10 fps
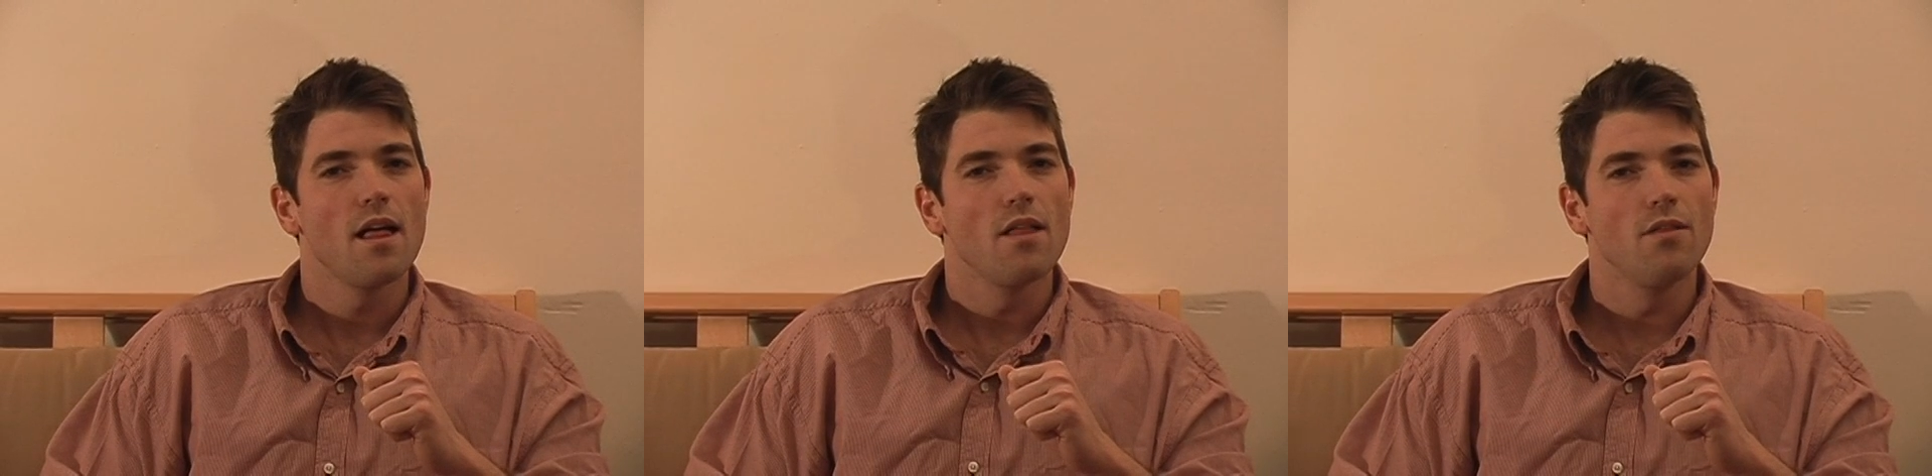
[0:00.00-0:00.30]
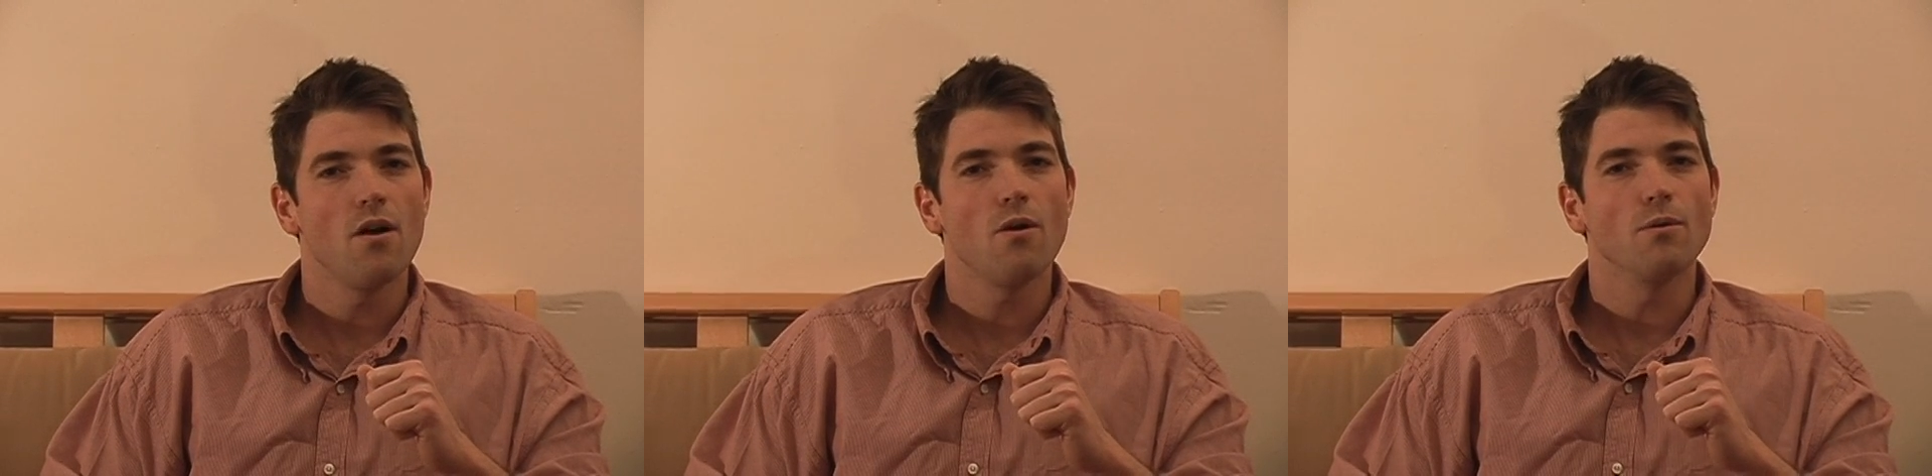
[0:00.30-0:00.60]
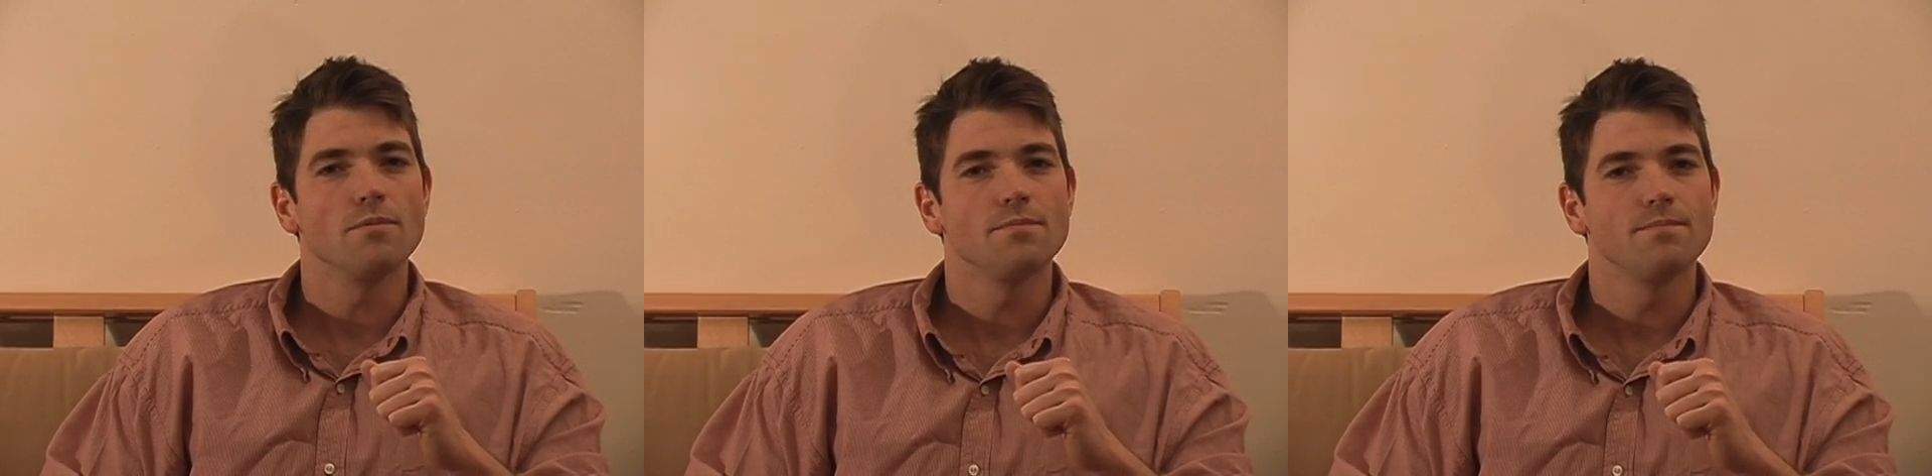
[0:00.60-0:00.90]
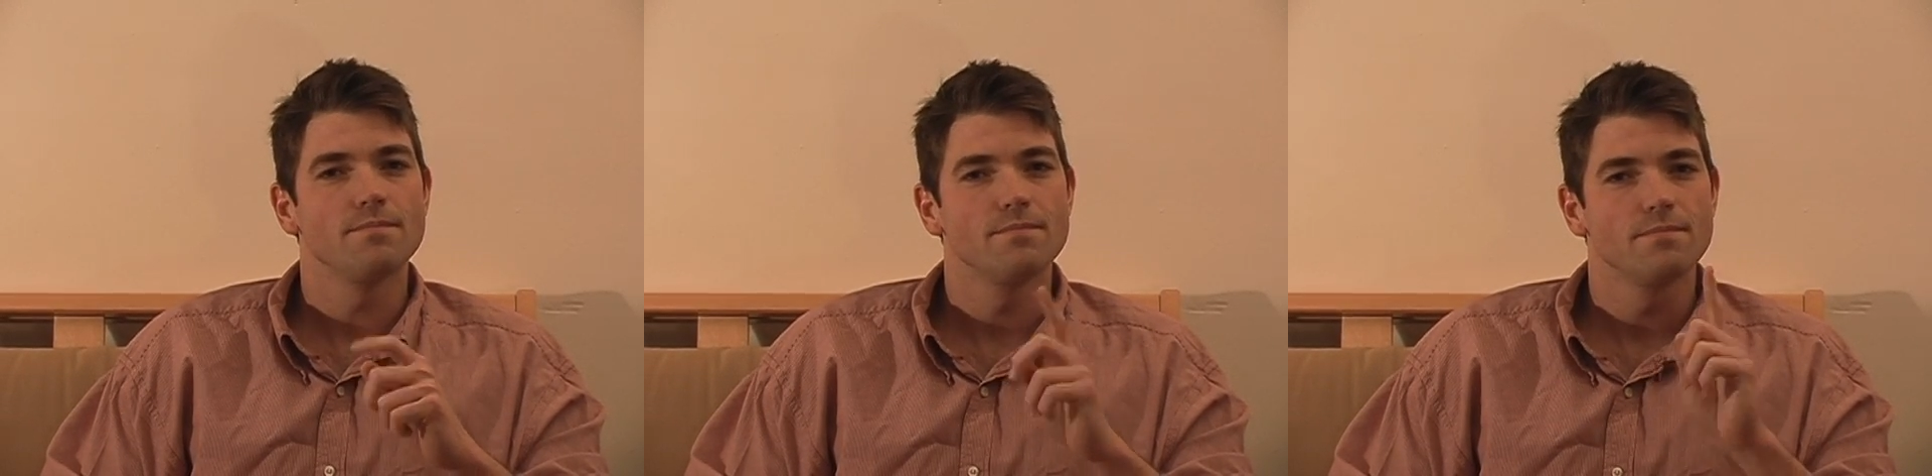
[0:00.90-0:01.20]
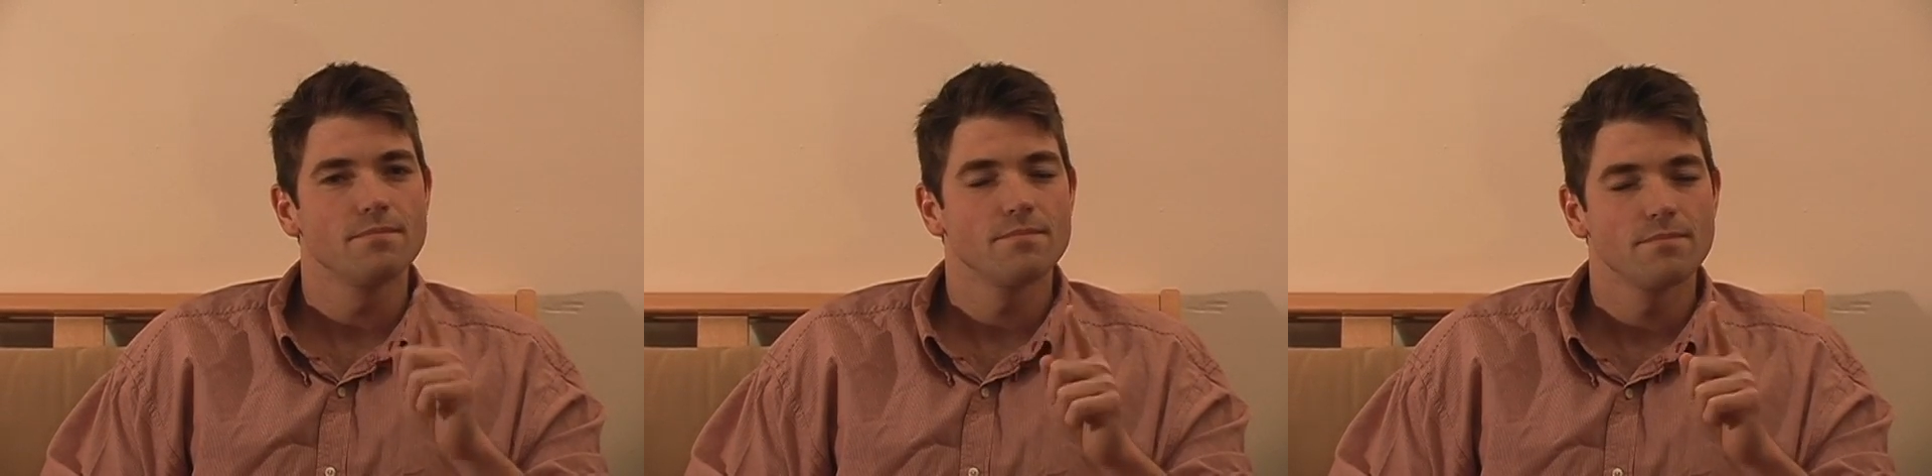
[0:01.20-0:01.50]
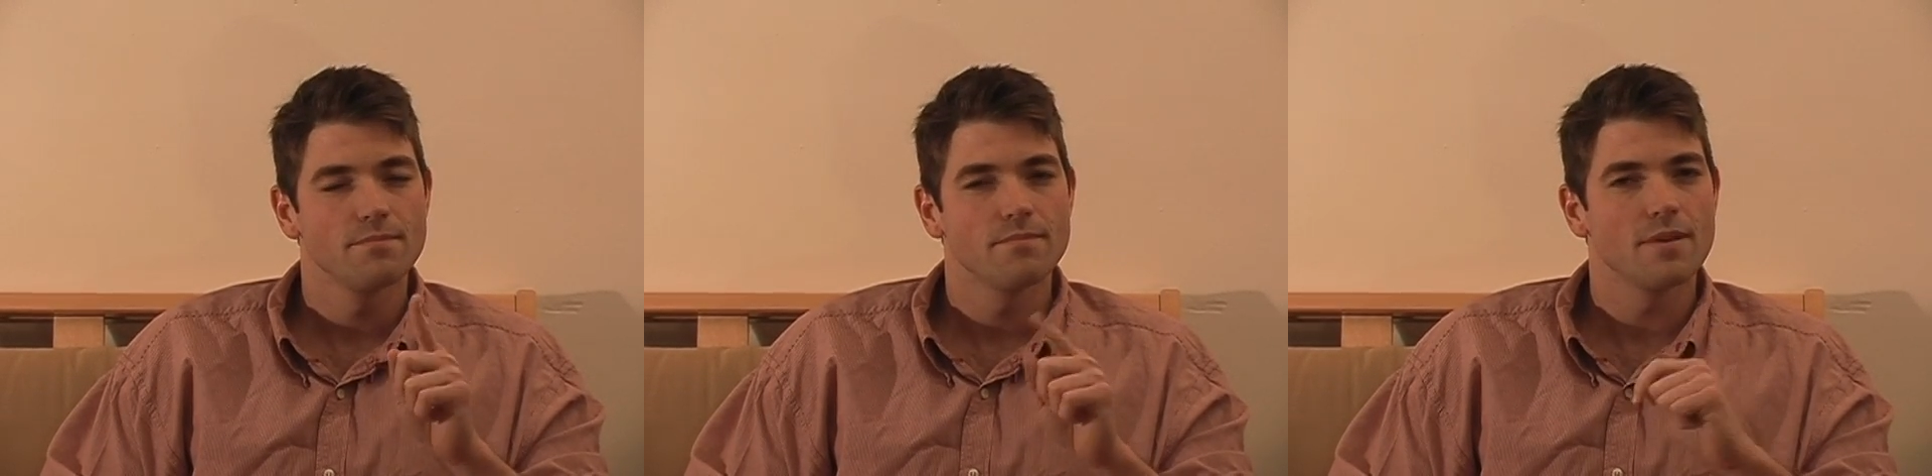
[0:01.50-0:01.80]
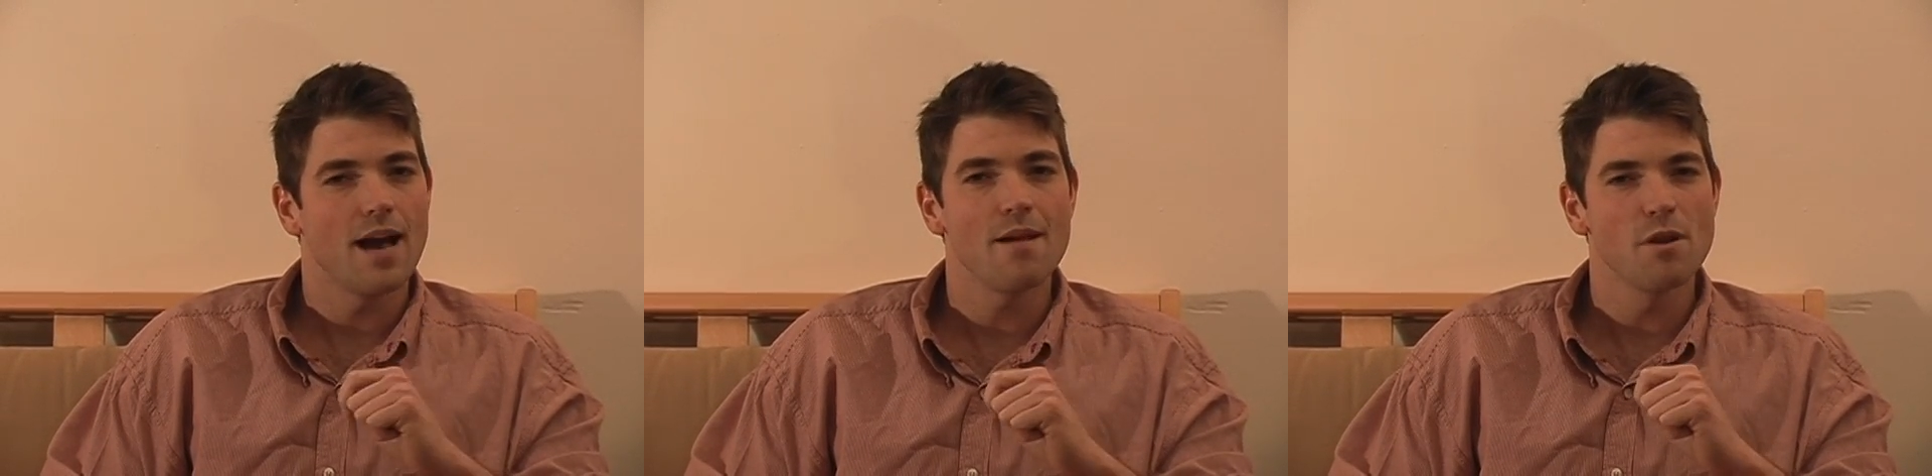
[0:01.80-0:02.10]
Though,
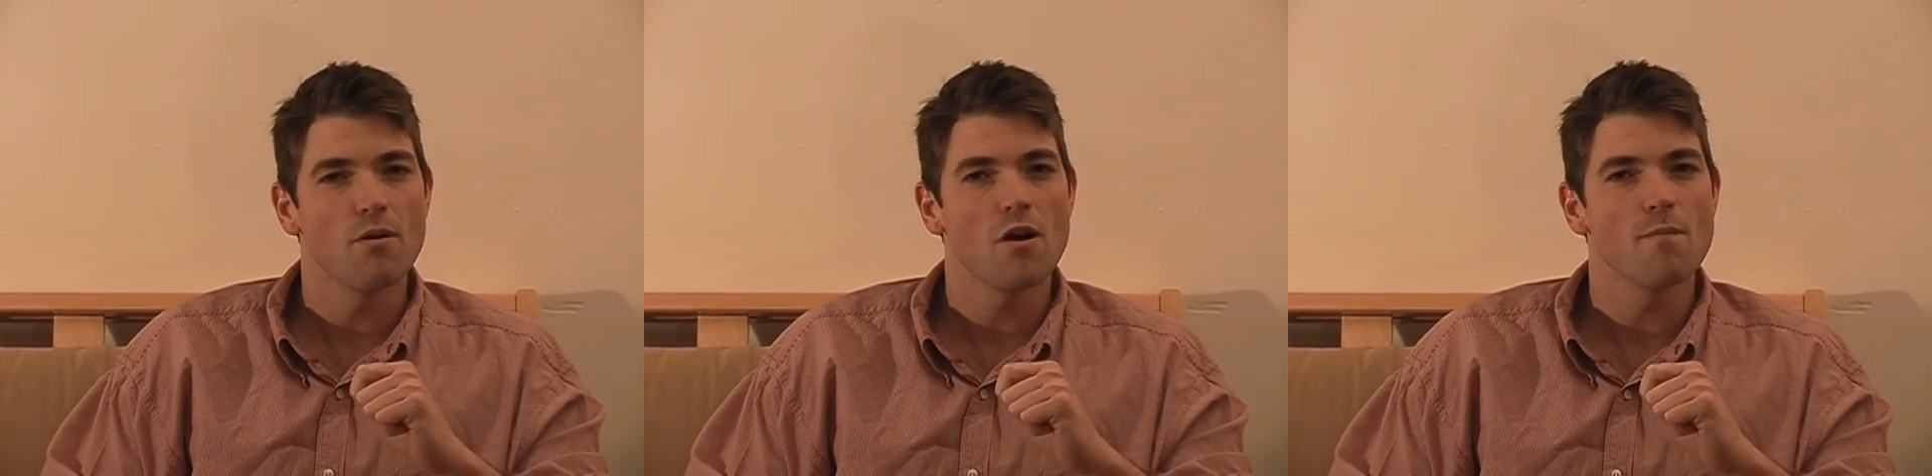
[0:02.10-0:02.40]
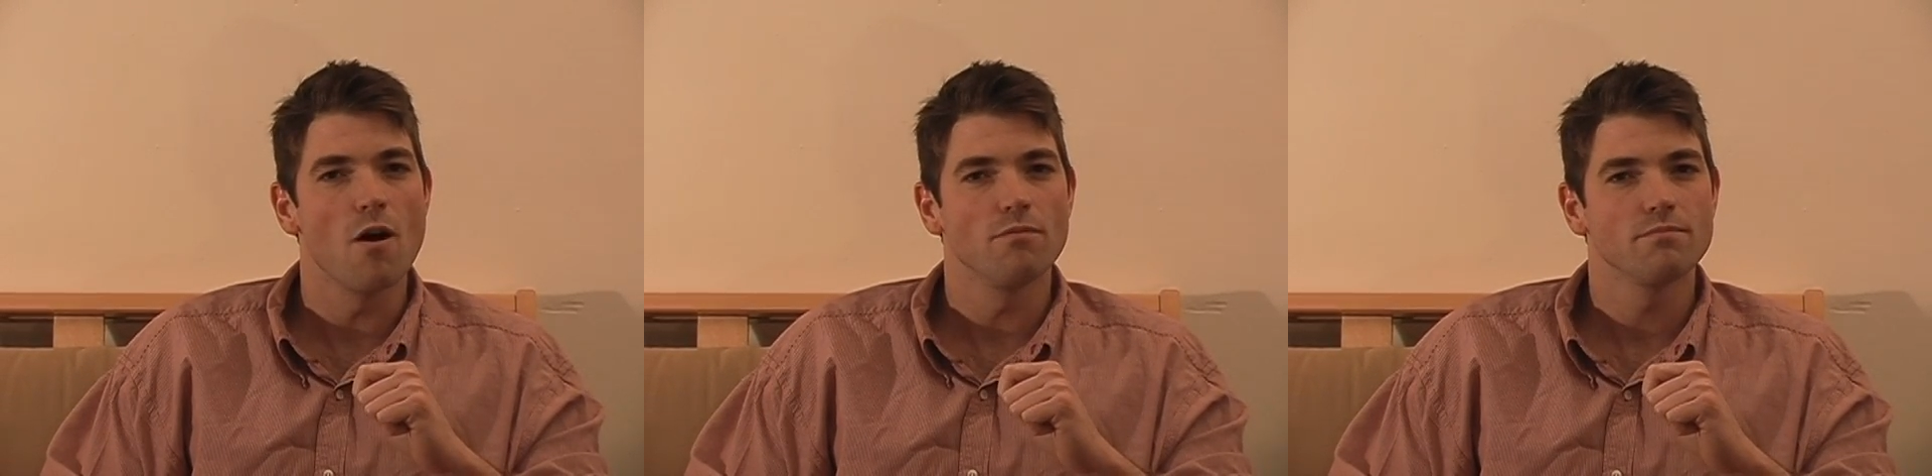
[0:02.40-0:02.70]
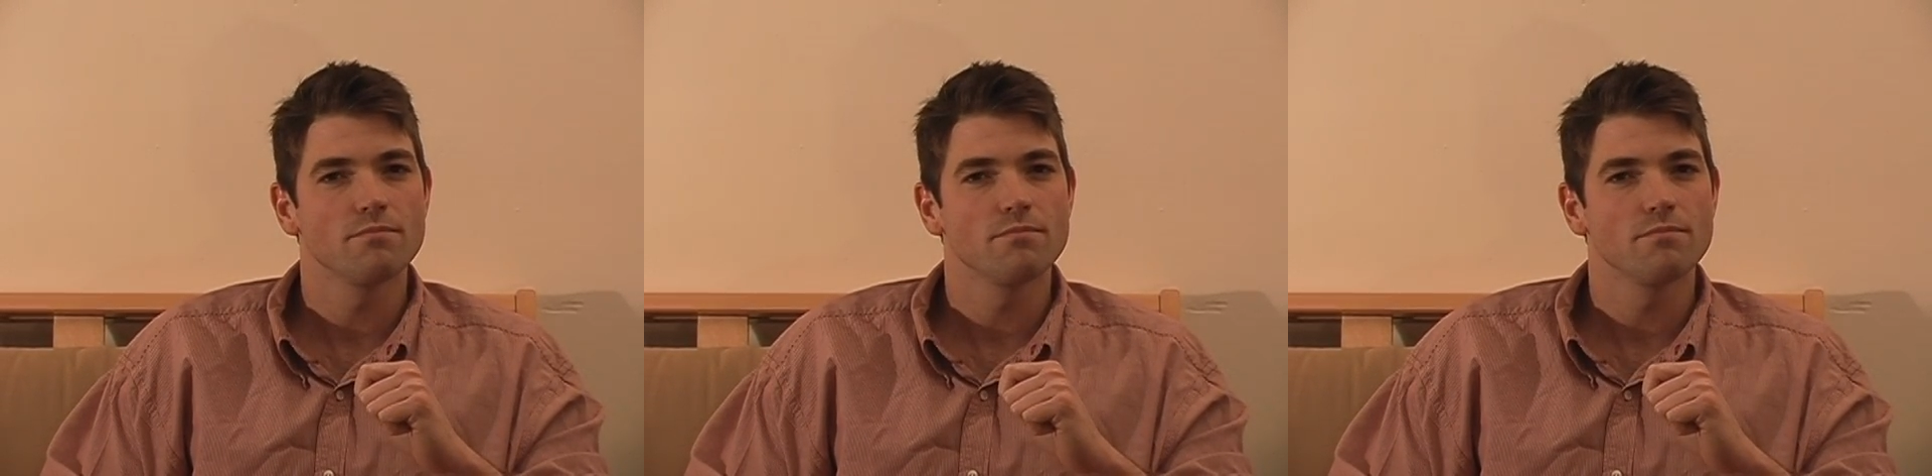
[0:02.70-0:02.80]
I'm no homo.